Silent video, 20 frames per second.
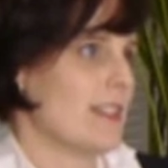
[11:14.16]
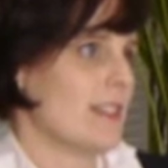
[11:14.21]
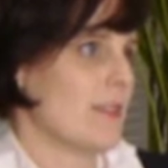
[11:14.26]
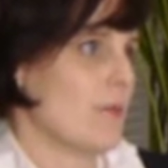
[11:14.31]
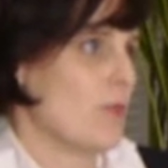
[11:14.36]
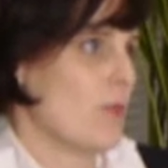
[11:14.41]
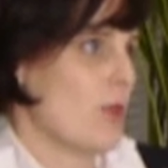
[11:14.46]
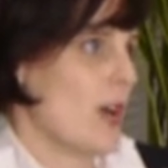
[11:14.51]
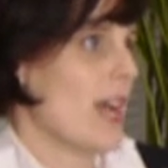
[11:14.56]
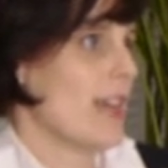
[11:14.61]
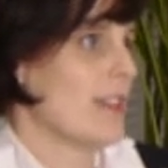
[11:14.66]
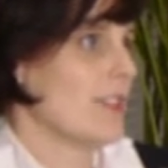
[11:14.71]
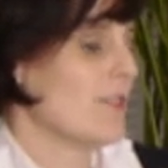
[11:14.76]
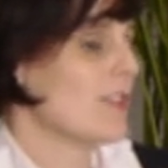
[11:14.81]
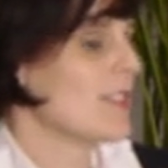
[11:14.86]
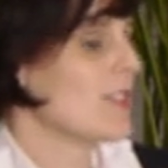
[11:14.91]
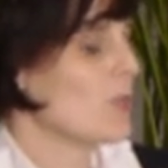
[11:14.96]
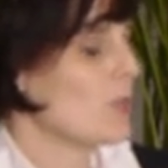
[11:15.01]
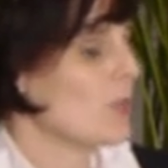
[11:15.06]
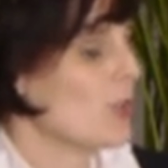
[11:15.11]
as a brand of
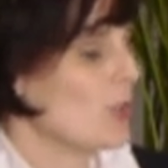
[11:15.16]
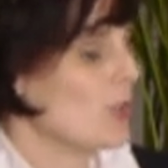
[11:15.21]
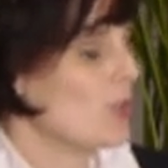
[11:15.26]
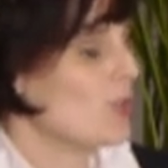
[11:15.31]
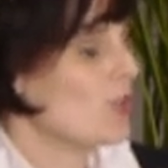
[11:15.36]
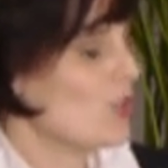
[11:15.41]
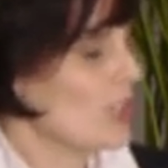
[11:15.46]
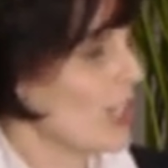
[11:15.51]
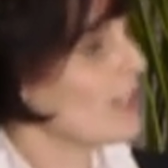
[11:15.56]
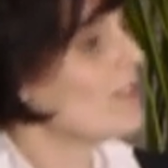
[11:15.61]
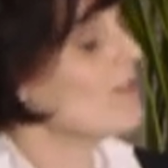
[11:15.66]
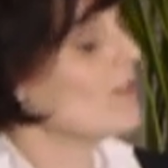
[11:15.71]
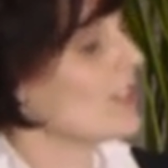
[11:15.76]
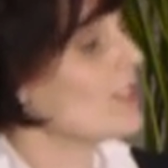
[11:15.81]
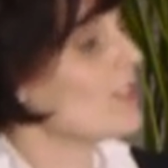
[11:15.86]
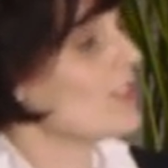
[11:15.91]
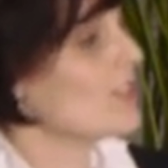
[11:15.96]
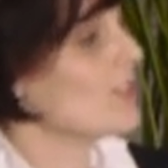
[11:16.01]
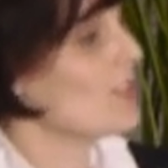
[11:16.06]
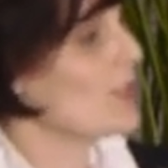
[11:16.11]
someone who's
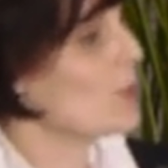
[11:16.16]
generous,